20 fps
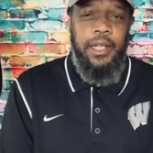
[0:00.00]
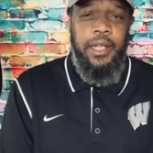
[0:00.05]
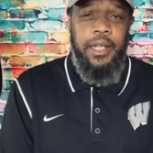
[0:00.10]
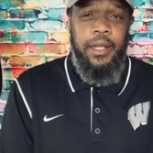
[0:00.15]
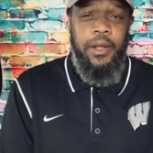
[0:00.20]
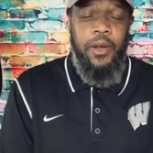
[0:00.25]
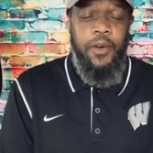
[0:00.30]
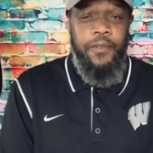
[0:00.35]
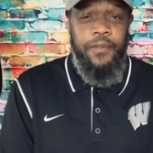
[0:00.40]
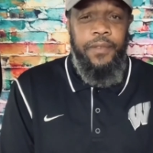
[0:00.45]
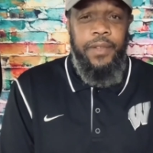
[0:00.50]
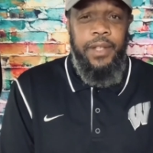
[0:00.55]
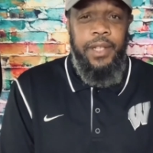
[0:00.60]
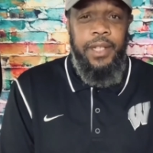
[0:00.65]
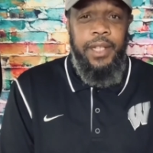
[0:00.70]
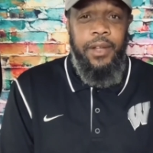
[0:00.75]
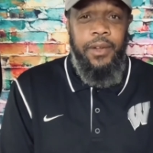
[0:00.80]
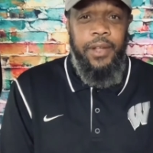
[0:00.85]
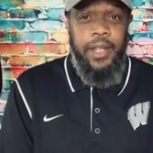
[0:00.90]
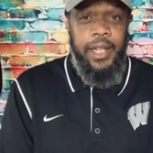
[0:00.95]
hopefully
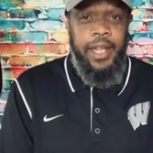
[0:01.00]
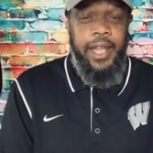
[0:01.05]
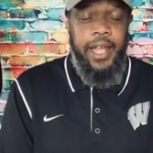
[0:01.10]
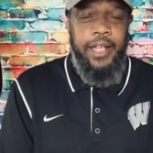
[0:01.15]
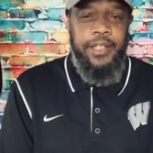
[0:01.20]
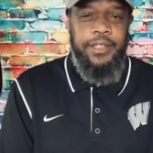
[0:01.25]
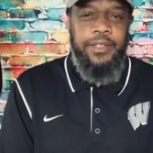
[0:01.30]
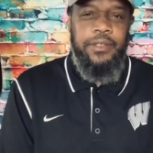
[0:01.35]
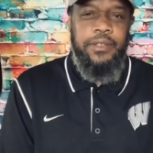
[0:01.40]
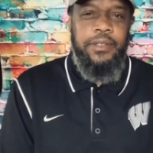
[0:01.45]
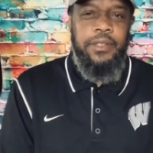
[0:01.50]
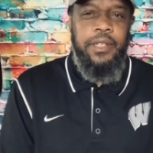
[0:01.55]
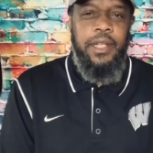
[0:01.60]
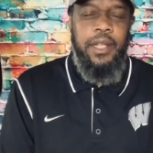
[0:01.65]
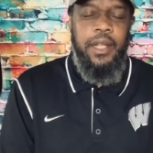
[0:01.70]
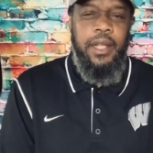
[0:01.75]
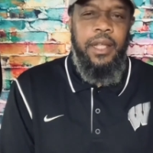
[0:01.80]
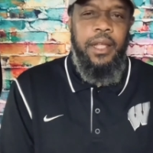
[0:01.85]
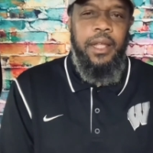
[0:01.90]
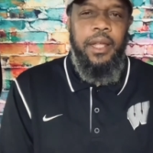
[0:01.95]
they'll get answered
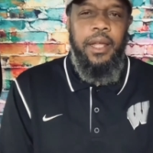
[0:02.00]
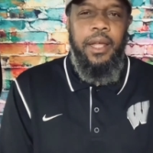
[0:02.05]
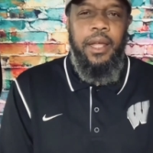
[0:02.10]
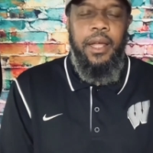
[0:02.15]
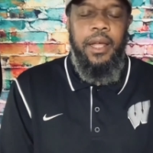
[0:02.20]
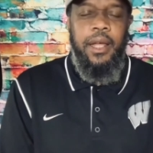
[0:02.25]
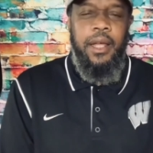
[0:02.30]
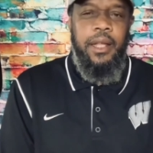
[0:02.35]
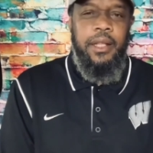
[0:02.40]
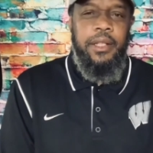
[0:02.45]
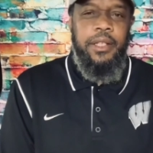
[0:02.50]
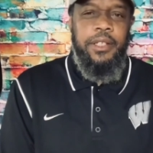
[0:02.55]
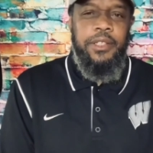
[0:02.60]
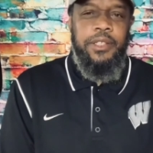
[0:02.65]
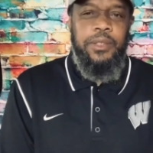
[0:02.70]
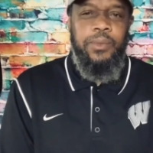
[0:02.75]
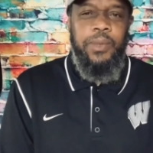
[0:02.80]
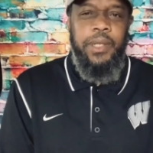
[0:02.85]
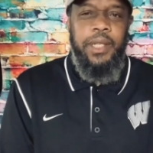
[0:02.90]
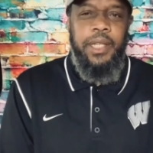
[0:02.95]
this
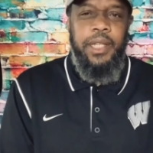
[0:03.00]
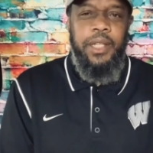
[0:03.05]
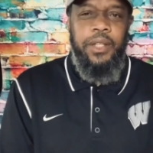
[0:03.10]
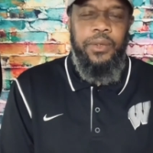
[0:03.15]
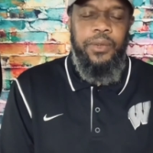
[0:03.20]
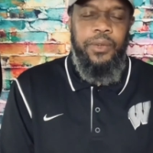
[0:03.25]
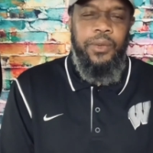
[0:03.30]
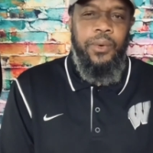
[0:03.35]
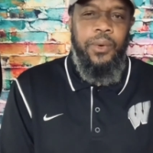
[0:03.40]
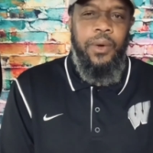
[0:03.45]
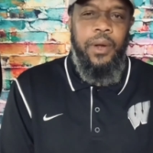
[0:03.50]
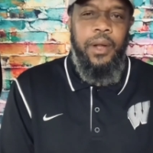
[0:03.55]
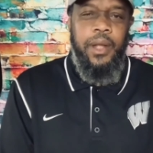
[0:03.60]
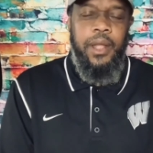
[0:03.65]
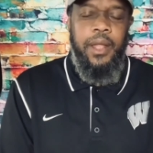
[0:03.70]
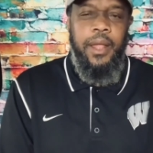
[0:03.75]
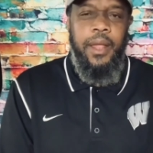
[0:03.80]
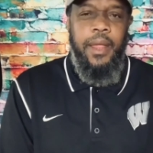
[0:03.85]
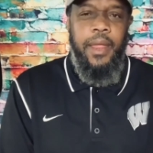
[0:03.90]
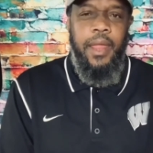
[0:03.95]
week in New York.
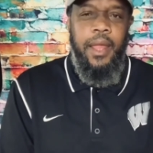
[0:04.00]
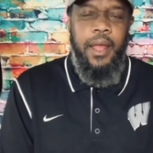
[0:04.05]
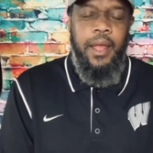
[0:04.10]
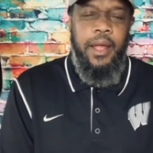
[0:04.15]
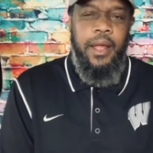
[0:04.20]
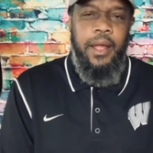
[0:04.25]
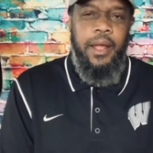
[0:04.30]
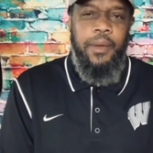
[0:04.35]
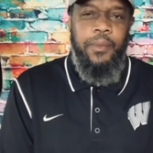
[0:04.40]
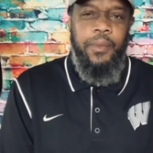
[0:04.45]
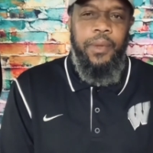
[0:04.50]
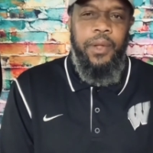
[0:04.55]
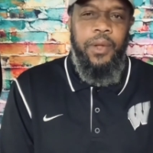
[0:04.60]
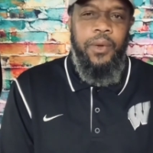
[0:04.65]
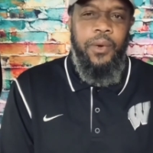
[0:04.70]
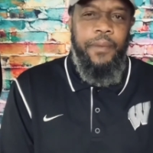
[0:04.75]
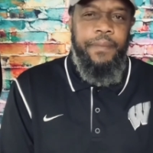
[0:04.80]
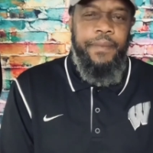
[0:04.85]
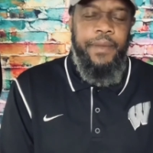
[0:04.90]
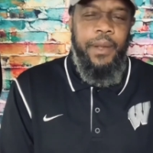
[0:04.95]
Uh, we go
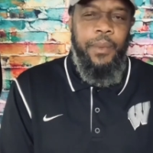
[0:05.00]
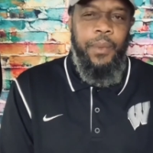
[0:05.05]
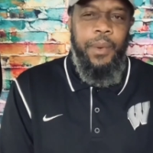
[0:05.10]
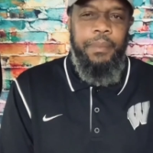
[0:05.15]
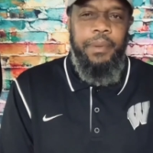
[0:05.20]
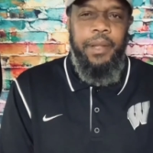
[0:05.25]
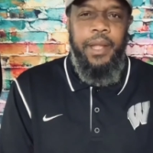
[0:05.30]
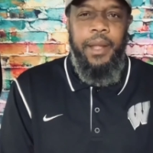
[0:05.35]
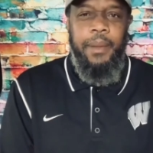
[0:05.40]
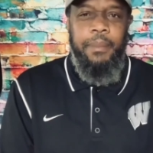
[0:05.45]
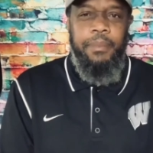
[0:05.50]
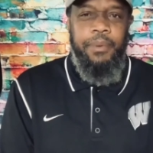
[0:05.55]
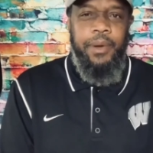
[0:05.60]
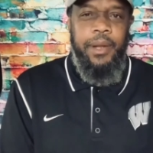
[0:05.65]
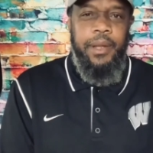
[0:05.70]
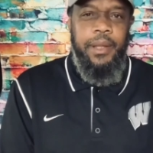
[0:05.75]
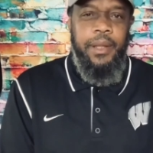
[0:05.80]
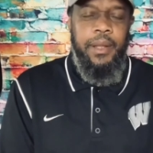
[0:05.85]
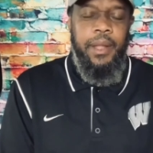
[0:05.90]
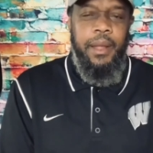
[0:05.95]
up there and we play a,
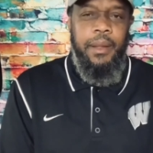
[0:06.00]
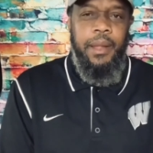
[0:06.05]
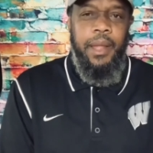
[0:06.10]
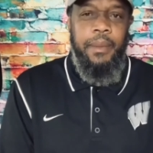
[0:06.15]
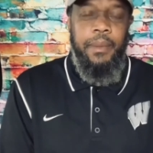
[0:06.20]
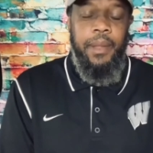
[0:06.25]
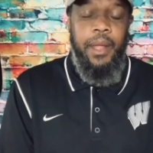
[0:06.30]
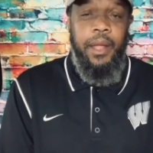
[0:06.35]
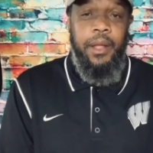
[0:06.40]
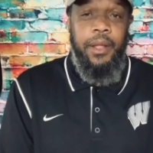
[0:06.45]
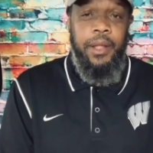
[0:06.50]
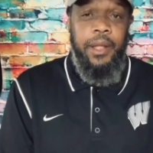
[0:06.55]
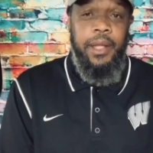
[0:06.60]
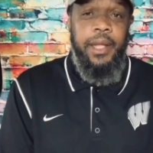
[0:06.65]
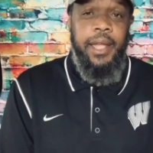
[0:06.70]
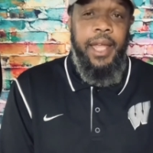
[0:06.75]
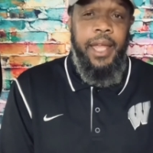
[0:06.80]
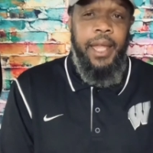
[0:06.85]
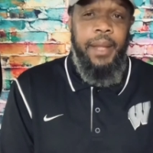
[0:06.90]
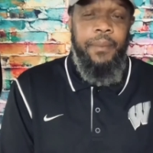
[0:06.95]
pre- a, a good
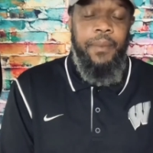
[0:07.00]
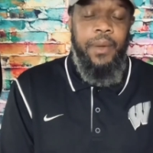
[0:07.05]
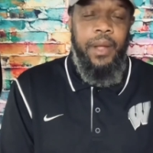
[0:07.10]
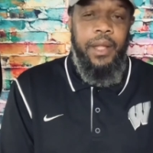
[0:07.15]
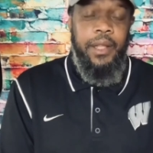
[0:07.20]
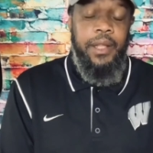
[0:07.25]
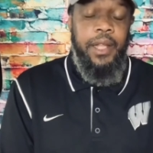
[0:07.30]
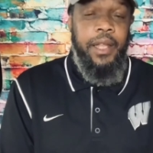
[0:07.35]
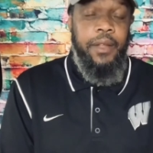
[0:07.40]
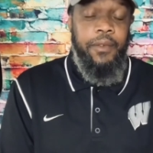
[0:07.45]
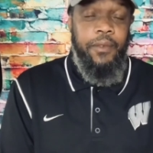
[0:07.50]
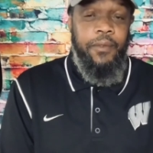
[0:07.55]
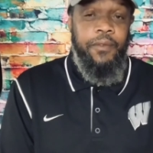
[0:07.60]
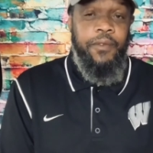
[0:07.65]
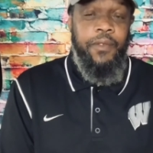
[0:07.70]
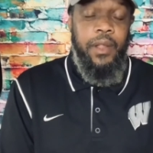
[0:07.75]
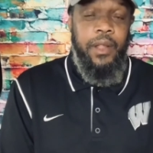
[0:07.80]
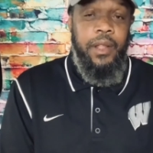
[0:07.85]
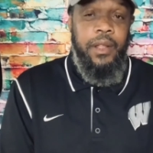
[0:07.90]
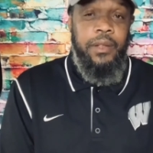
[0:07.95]
game uh,
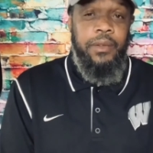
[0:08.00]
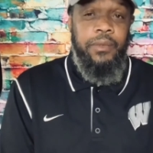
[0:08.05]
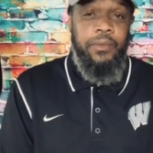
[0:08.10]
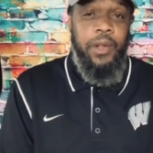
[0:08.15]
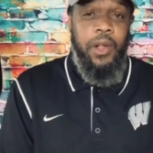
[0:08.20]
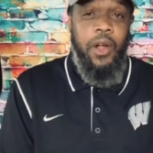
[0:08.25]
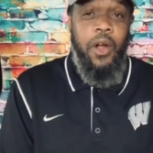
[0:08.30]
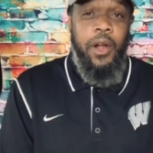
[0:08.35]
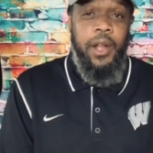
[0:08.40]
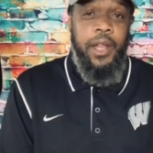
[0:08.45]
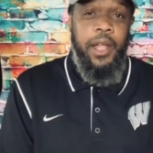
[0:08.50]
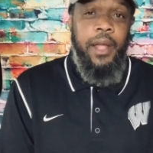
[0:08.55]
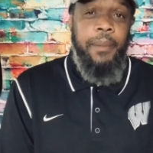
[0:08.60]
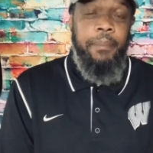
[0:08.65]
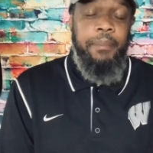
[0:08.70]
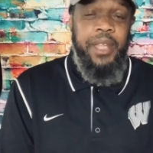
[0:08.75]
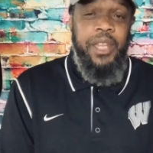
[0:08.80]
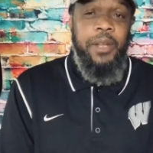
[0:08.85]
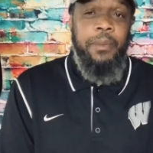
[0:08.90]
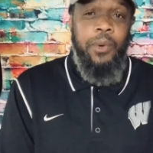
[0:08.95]
regarding a
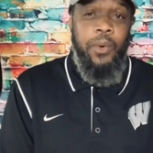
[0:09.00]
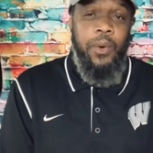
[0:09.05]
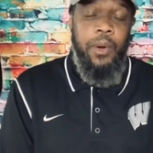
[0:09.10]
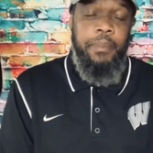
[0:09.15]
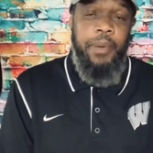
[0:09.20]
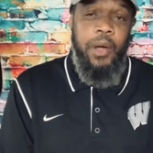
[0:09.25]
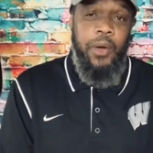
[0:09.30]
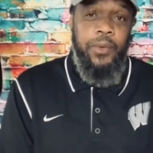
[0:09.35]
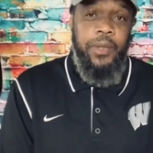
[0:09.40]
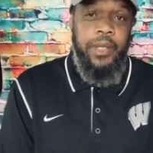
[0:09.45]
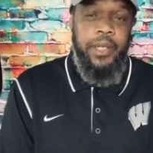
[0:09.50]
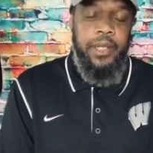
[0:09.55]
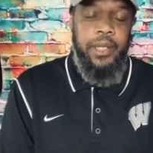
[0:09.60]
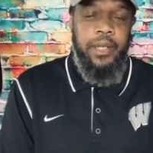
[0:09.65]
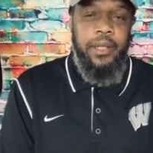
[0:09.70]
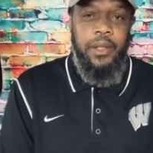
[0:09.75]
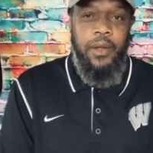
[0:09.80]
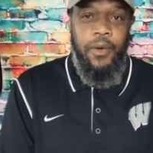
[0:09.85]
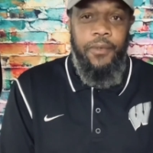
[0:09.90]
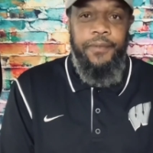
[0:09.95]
beatable opponent,
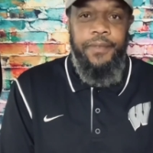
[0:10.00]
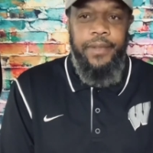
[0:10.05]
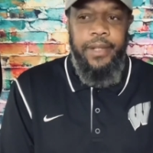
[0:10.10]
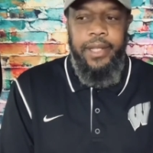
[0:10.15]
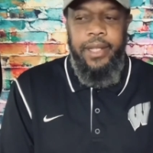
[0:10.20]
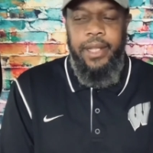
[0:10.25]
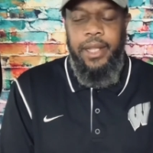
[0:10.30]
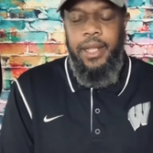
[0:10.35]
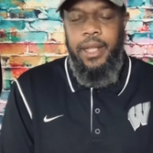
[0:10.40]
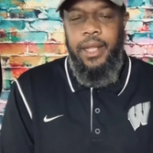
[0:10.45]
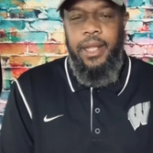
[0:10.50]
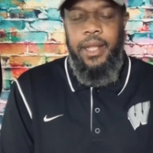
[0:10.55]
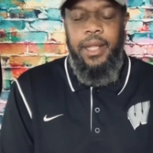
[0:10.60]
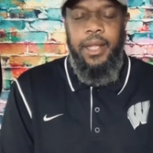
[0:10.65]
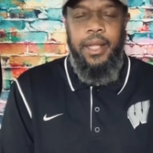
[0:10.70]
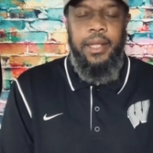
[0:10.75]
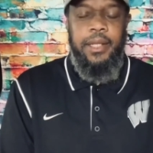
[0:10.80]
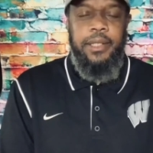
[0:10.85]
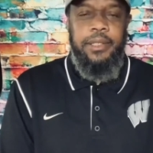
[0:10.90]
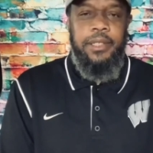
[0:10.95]
hopefully.
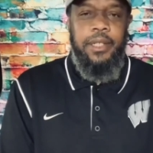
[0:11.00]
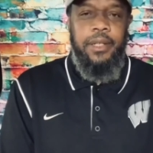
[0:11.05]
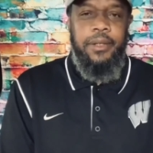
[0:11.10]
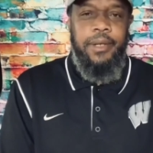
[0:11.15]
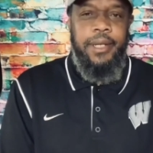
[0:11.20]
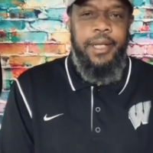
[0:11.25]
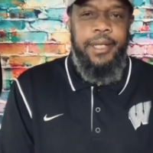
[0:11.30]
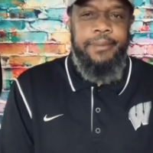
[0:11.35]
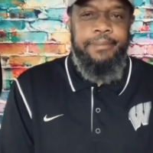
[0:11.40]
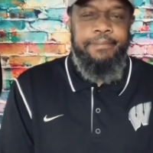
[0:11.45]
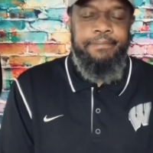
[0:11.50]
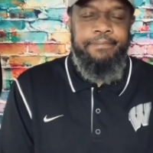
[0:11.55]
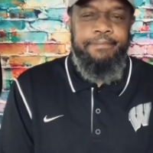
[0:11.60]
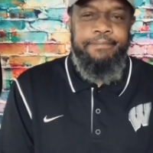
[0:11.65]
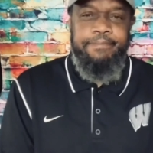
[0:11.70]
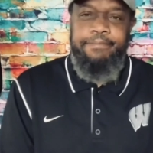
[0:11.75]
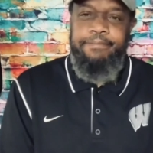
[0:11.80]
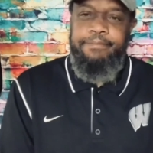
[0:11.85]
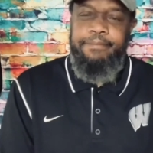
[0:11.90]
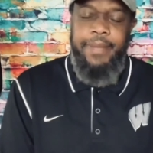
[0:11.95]
So, um,
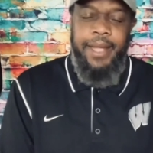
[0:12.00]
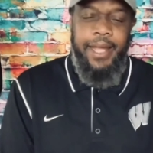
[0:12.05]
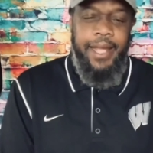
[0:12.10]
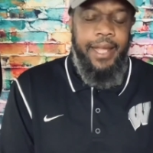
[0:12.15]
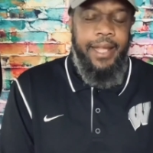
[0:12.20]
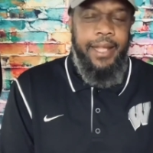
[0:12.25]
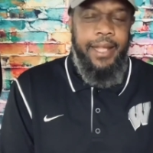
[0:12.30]
man,